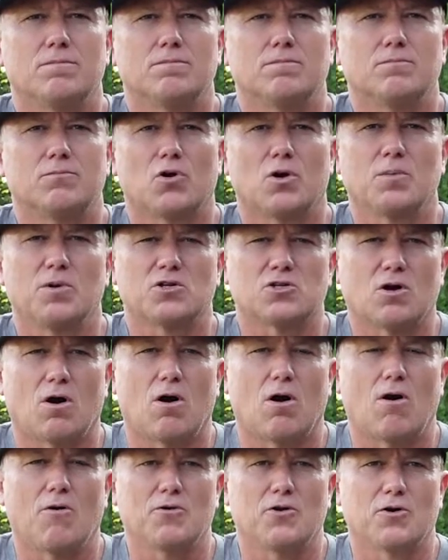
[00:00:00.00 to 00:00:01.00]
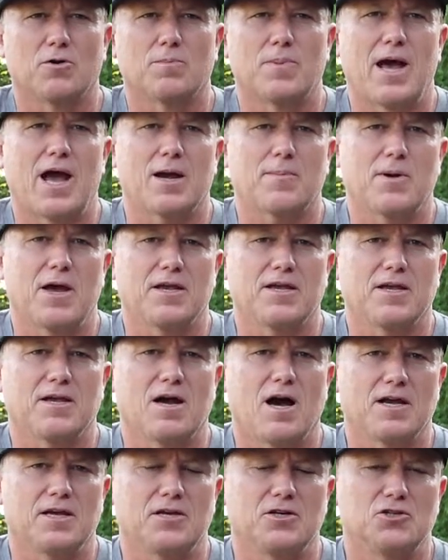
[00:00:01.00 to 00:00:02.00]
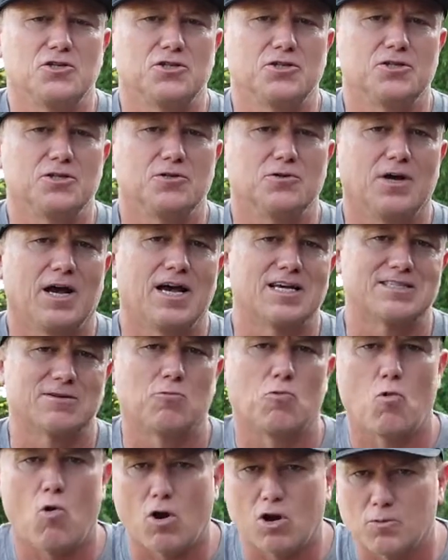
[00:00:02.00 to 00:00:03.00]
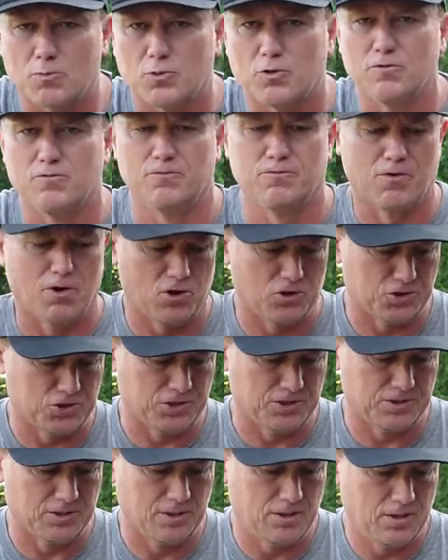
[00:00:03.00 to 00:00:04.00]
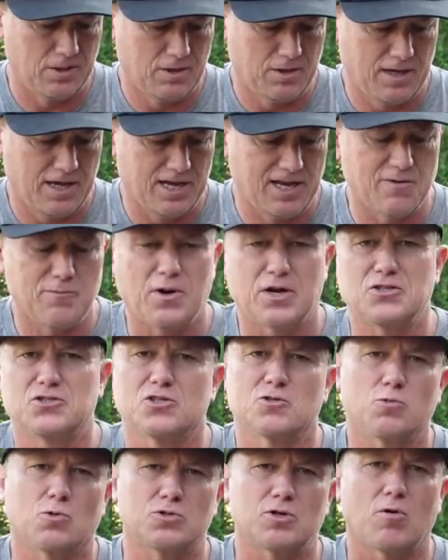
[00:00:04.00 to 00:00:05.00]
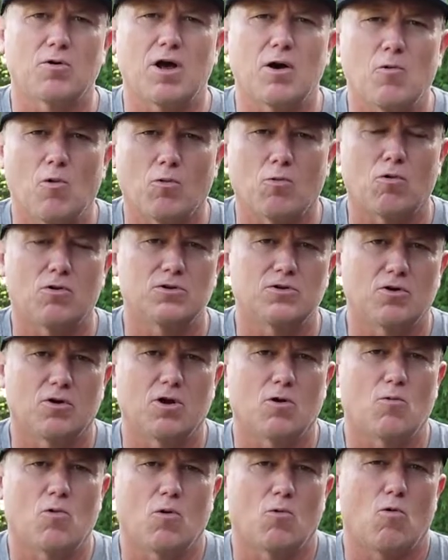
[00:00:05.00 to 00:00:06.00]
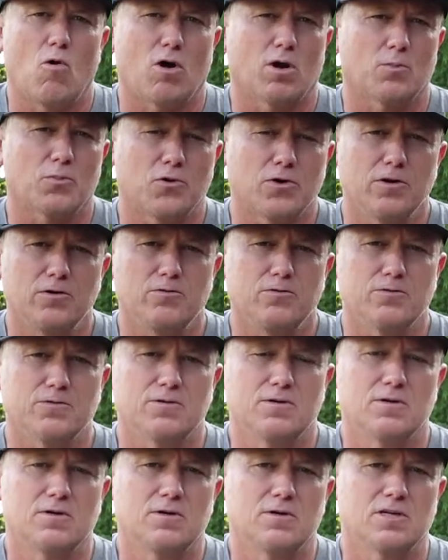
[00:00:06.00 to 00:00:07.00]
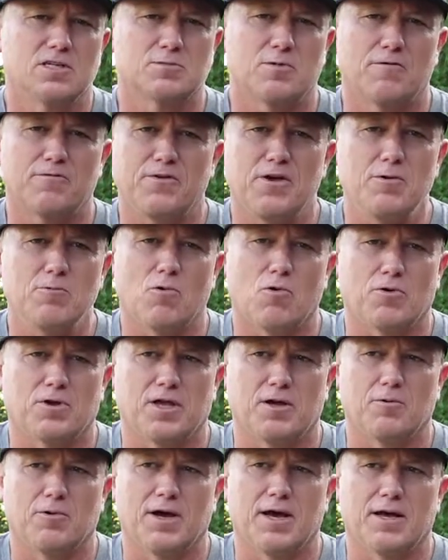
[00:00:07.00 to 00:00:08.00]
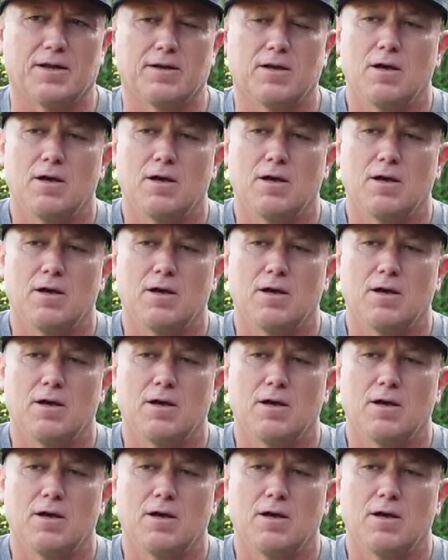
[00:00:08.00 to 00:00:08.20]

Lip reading: pretty much all your backpacking hiking shoe has a waterproof version, and everybody says, "Well, don't I want waterproof? Because my feet won't get wet."